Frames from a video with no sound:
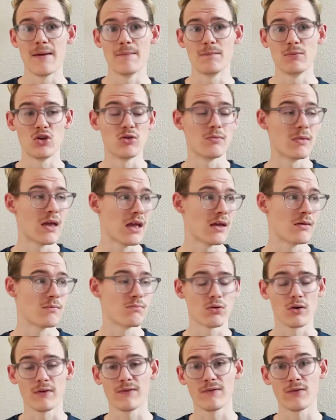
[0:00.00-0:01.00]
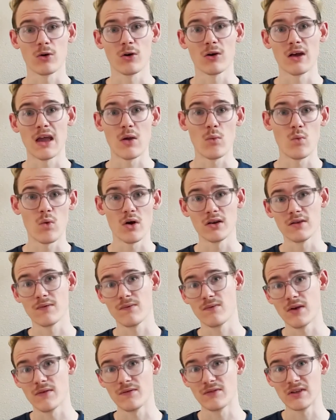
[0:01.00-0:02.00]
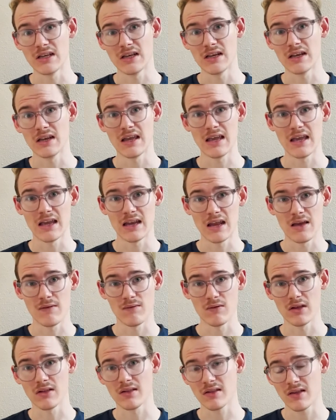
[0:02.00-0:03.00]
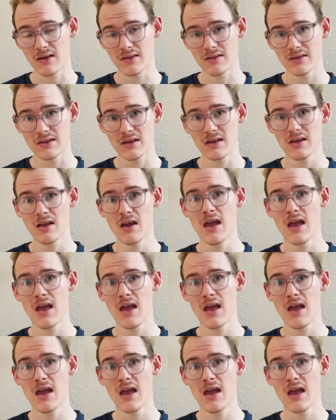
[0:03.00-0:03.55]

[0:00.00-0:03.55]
You may prefer a 1 to 15 in a V60